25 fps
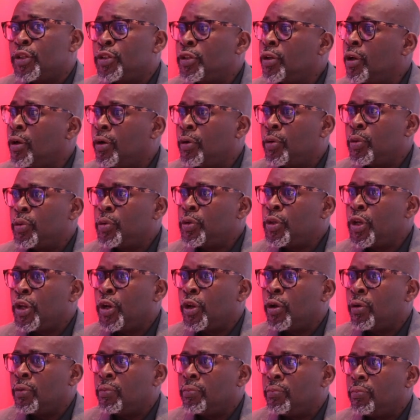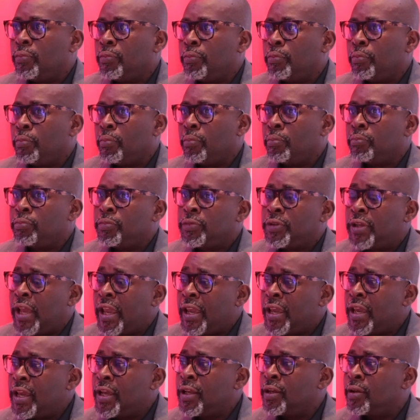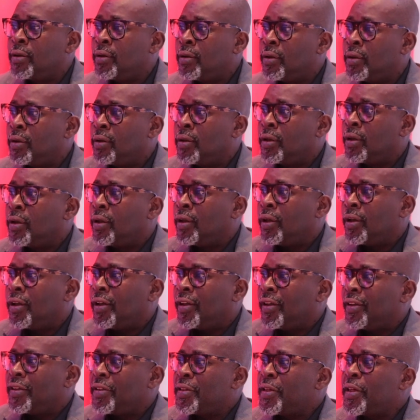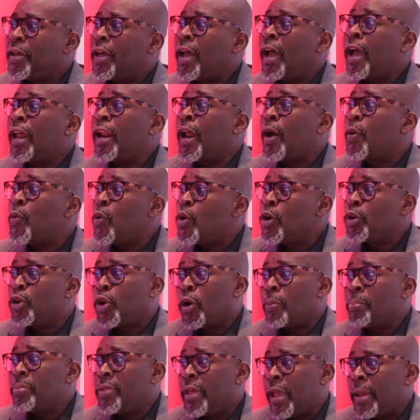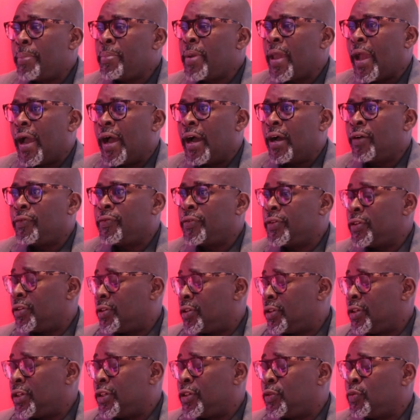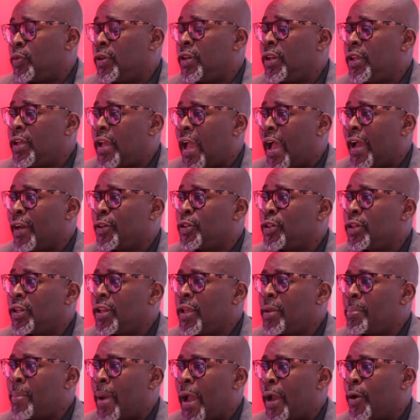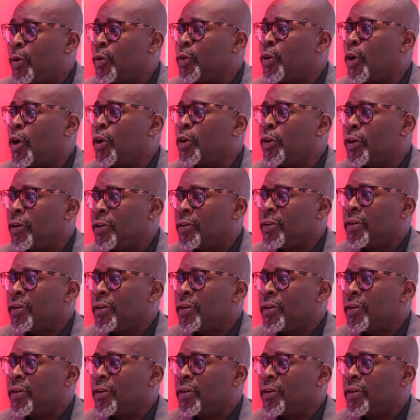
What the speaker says: So, you know, taking an award on their behalf is really actually my own honor.